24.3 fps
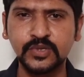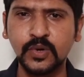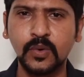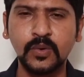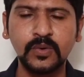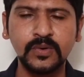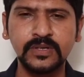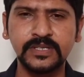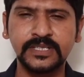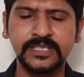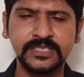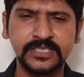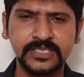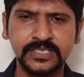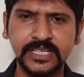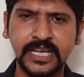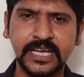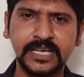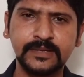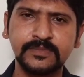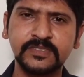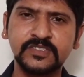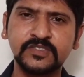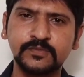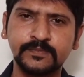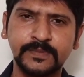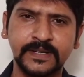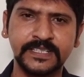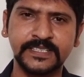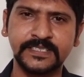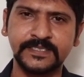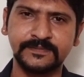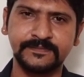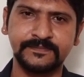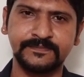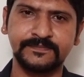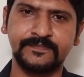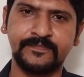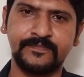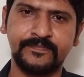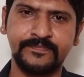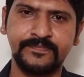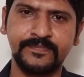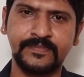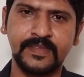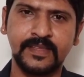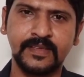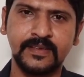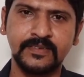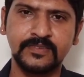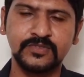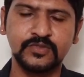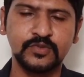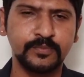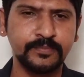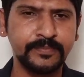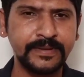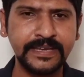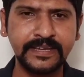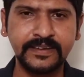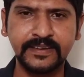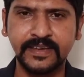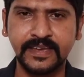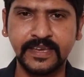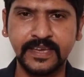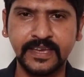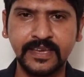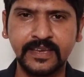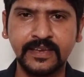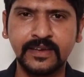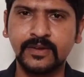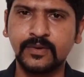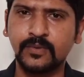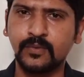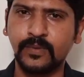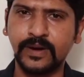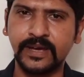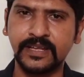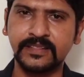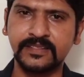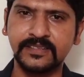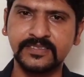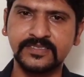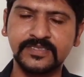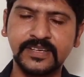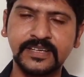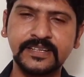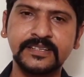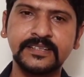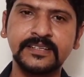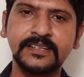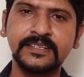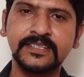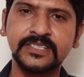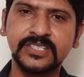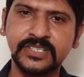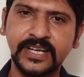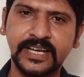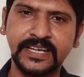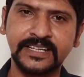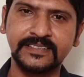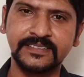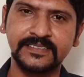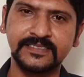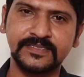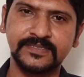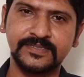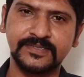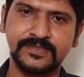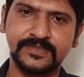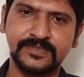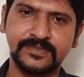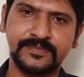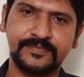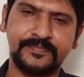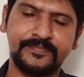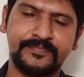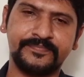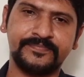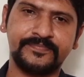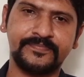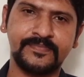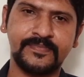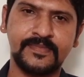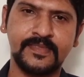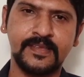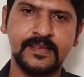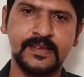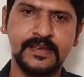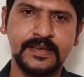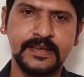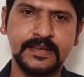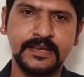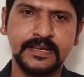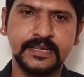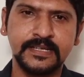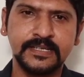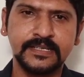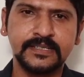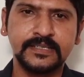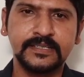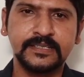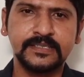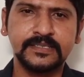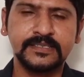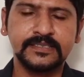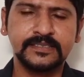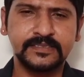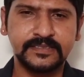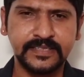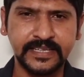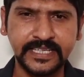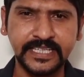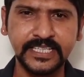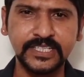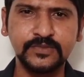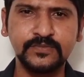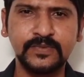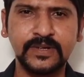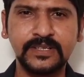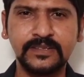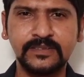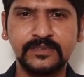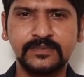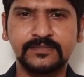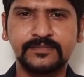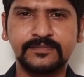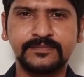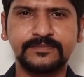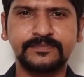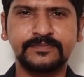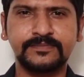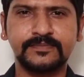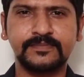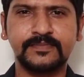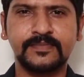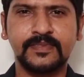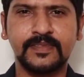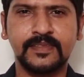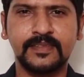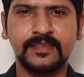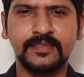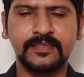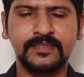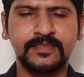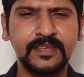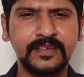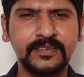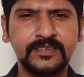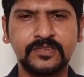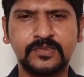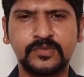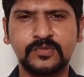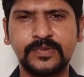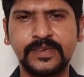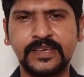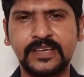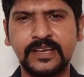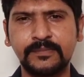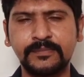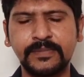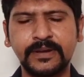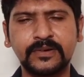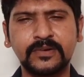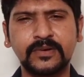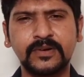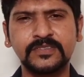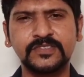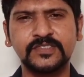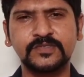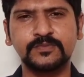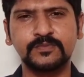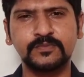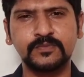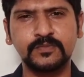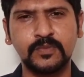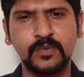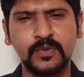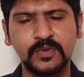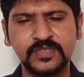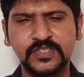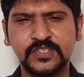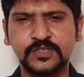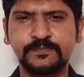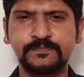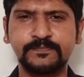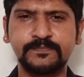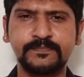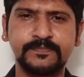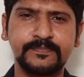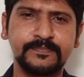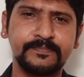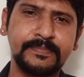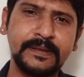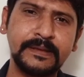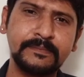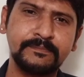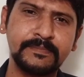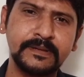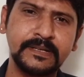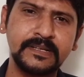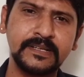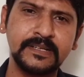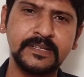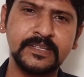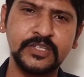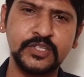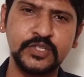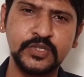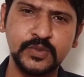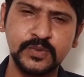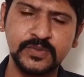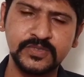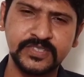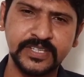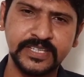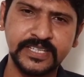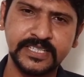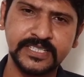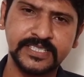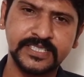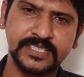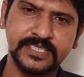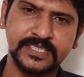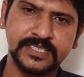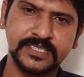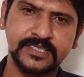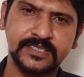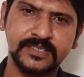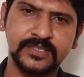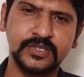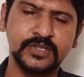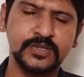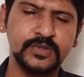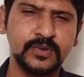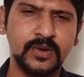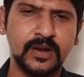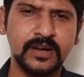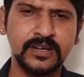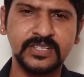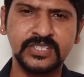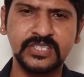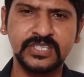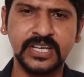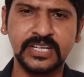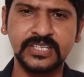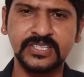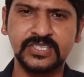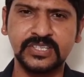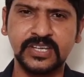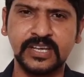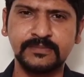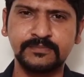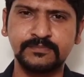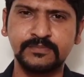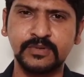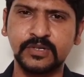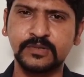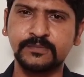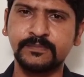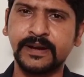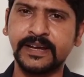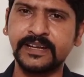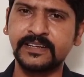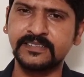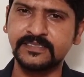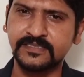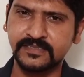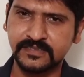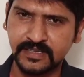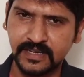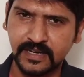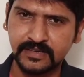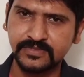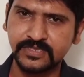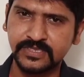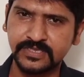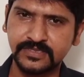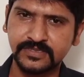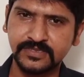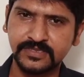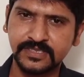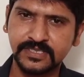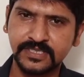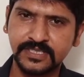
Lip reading: gold and time is money. So make hay while the sun shines. Second one, this we come across most people using it. Do not judge a book by its cover,